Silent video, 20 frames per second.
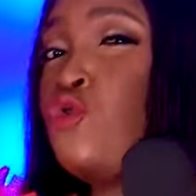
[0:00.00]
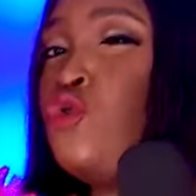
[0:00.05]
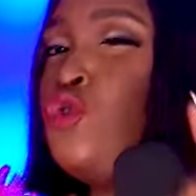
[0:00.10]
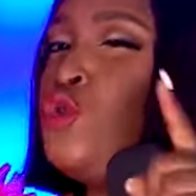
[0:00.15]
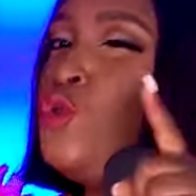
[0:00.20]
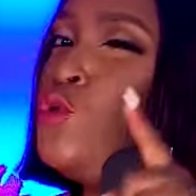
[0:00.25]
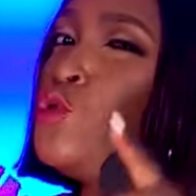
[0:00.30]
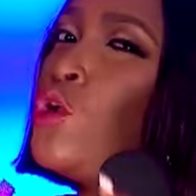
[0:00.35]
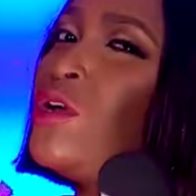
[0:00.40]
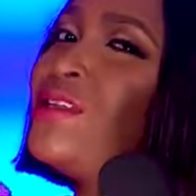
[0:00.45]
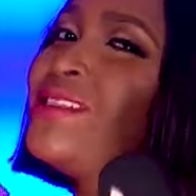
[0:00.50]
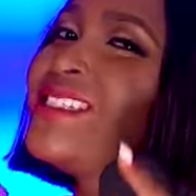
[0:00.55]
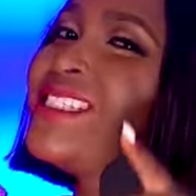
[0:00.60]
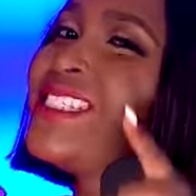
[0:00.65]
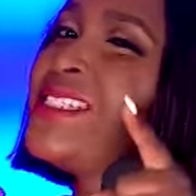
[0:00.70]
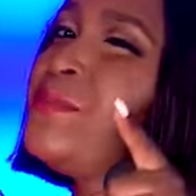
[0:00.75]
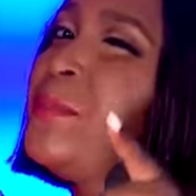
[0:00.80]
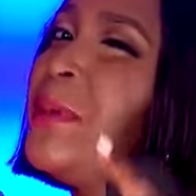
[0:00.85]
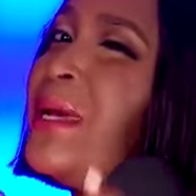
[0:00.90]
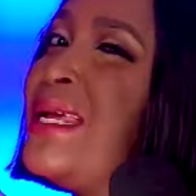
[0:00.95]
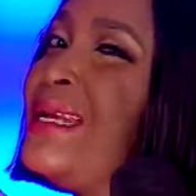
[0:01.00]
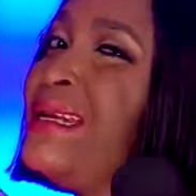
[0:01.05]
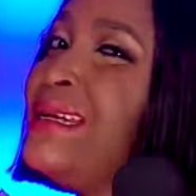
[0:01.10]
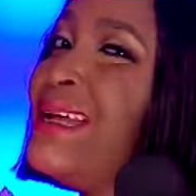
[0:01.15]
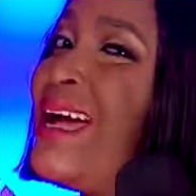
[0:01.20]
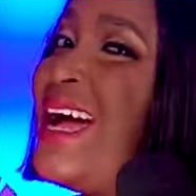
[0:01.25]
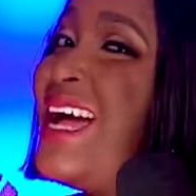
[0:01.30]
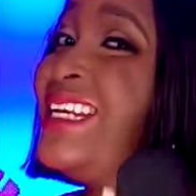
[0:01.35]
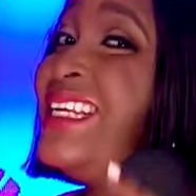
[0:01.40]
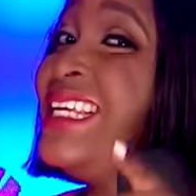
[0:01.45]
Do not spend
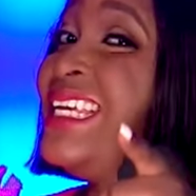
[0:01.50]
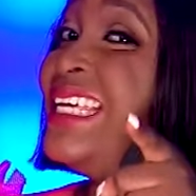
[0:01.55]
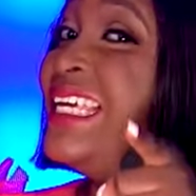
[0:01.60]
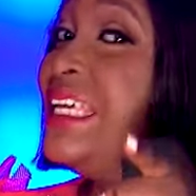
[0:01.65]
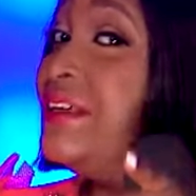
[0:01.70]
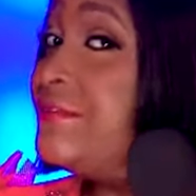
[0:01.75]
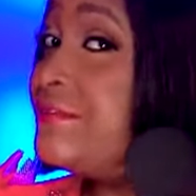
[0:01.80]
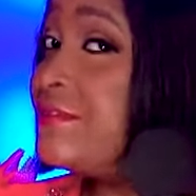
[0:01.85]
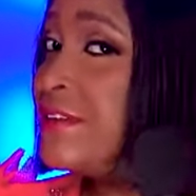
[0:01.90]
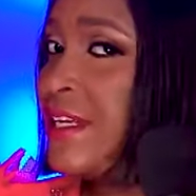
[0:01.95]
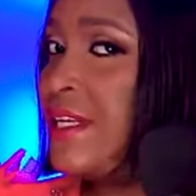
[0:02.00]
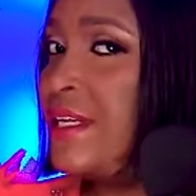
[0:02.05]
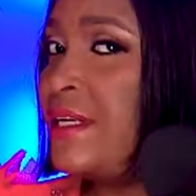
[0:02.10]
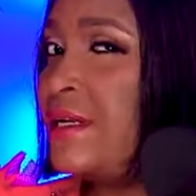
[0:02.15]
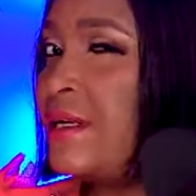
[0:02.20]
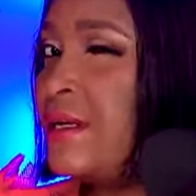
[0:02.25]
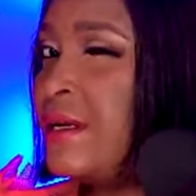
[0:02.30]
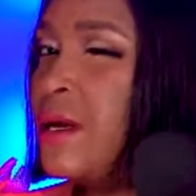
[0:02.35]
an evening